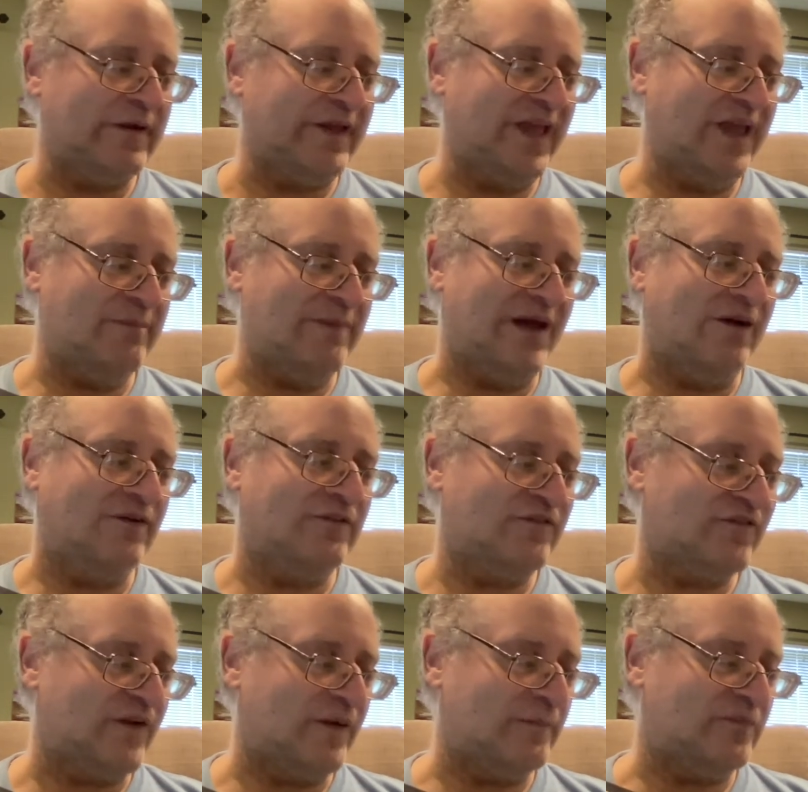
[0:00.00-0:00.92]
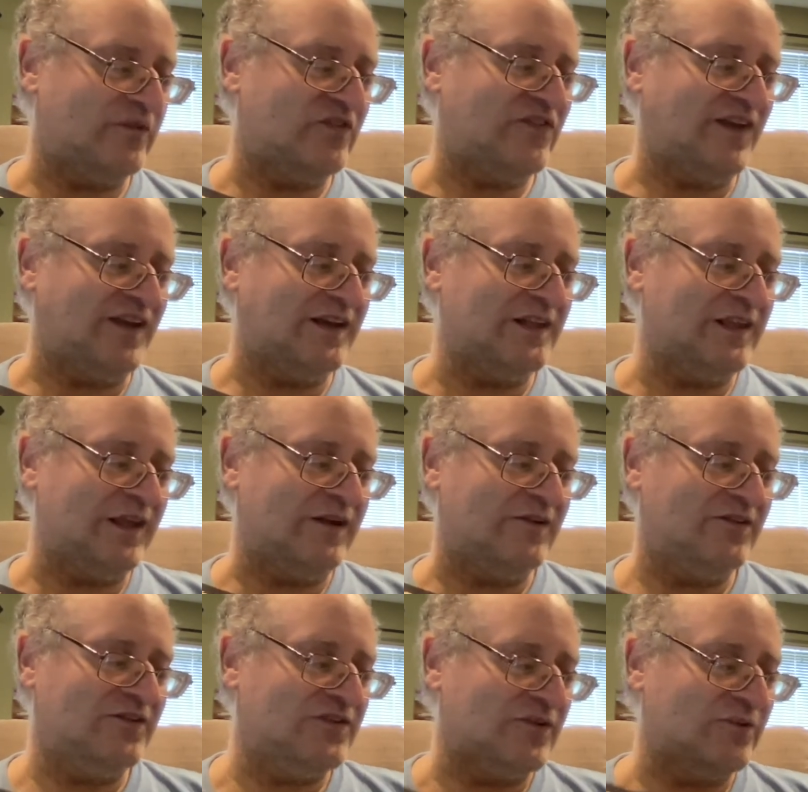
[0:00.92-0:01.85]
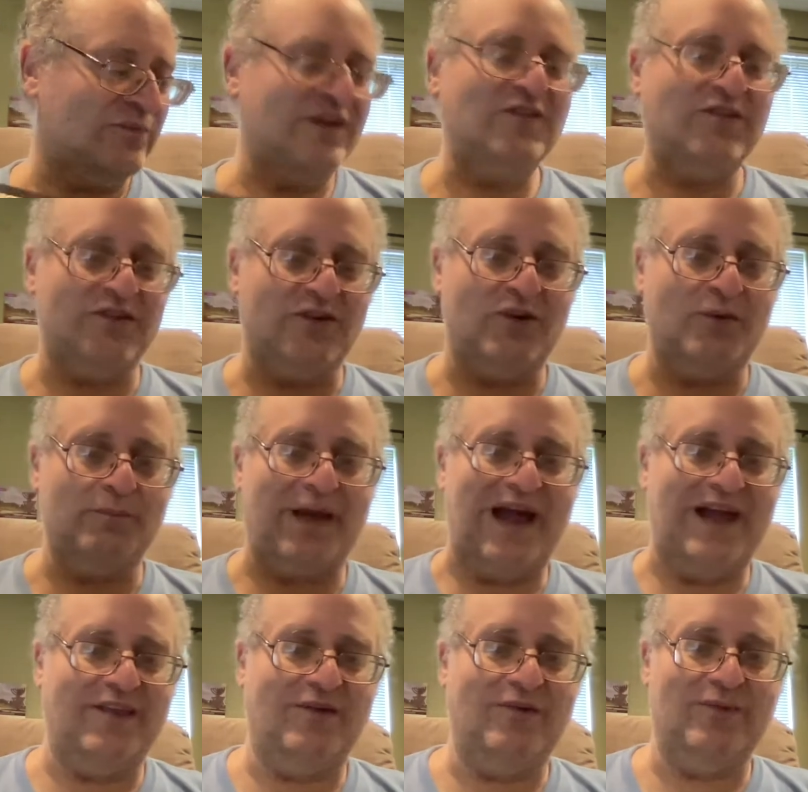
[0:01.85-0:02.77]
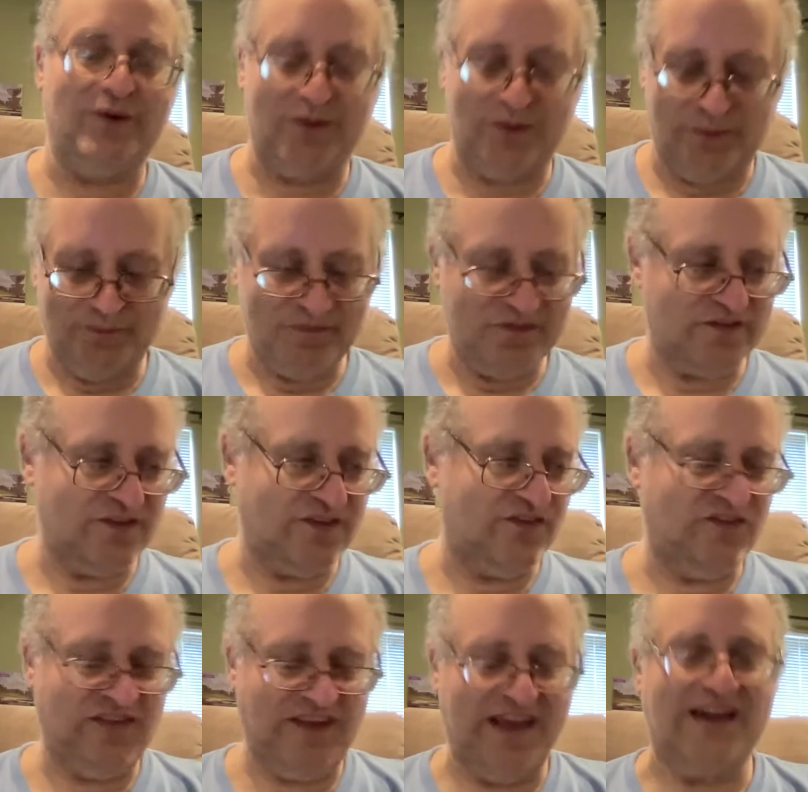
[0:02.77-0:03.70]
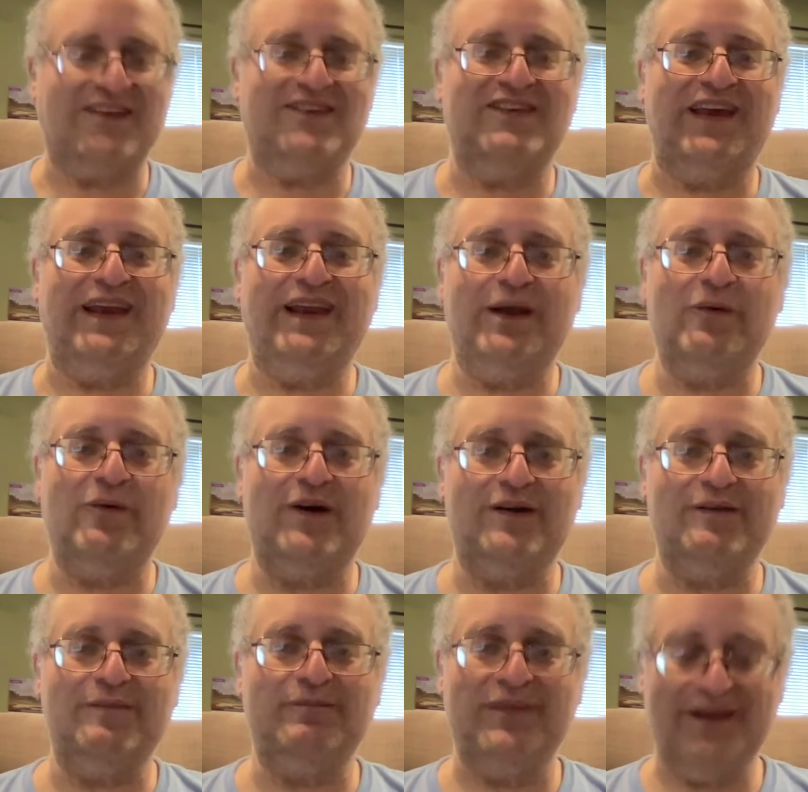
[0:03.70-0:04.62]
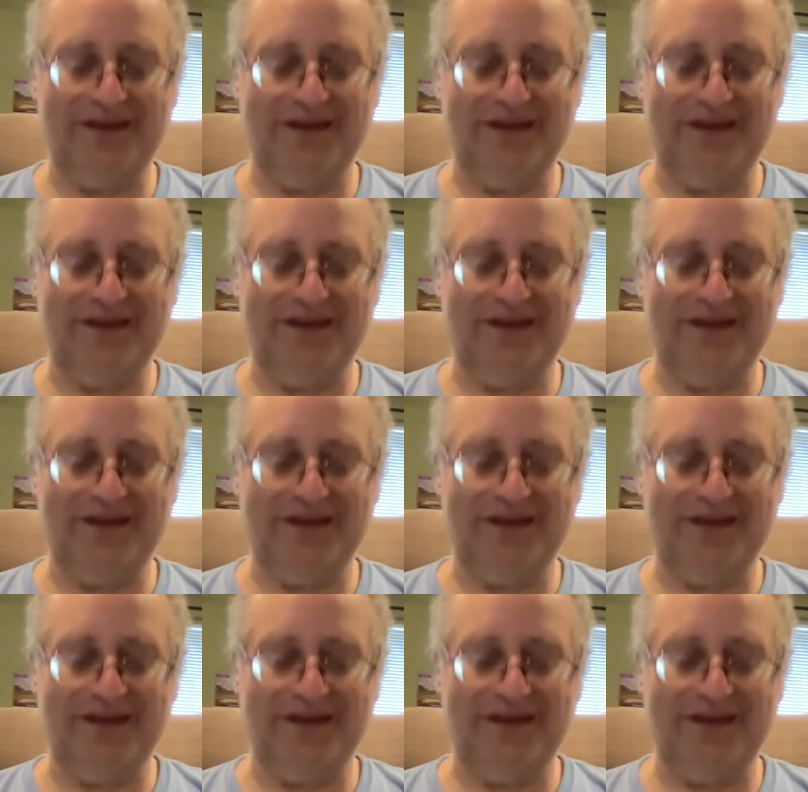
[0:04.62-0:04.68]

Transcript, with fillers: came out from Sinclair's original manual for the ZX81.